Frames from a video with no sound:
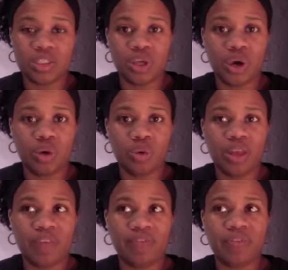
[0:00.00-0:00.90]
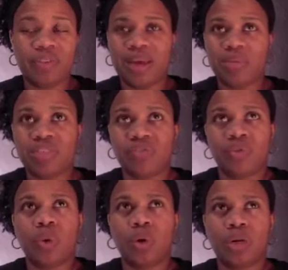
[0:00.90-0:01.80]
So if that was
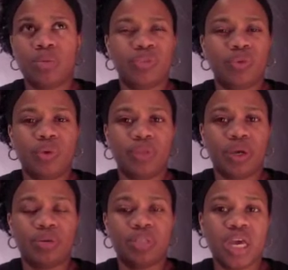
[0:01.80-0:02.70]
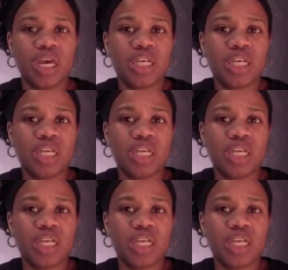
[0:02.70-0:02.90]
4, it was 4 of those.